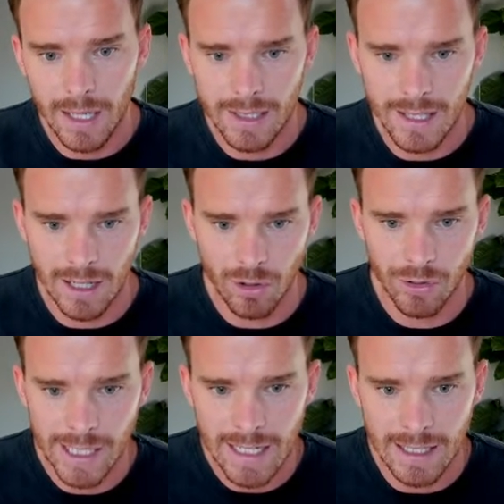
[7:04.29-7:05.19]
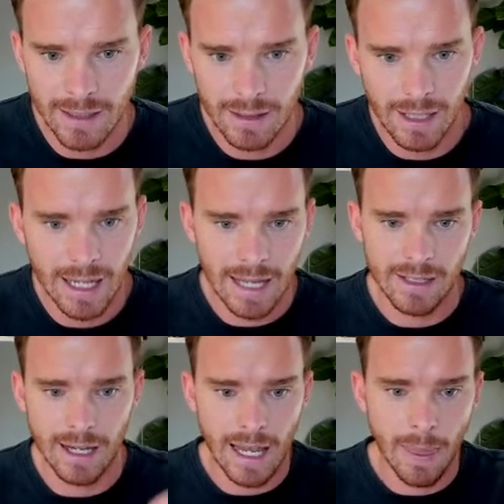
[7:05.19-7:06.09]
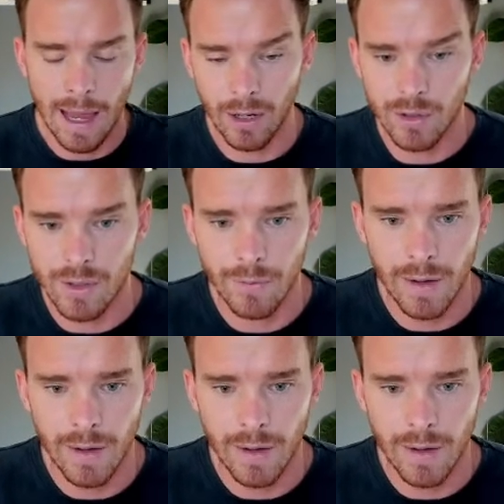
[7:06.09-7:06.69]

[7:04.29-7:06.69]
is then created. And so again, that goes to